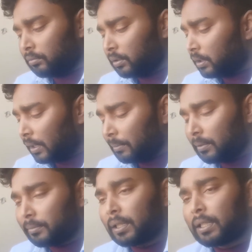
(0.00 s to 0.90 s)
this type
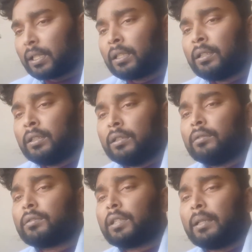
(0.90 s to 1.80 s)
of data
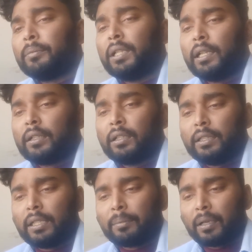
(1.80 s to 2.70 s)
can be handled
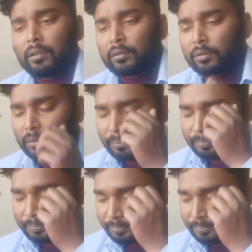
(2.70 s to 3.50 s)
in Nepal also.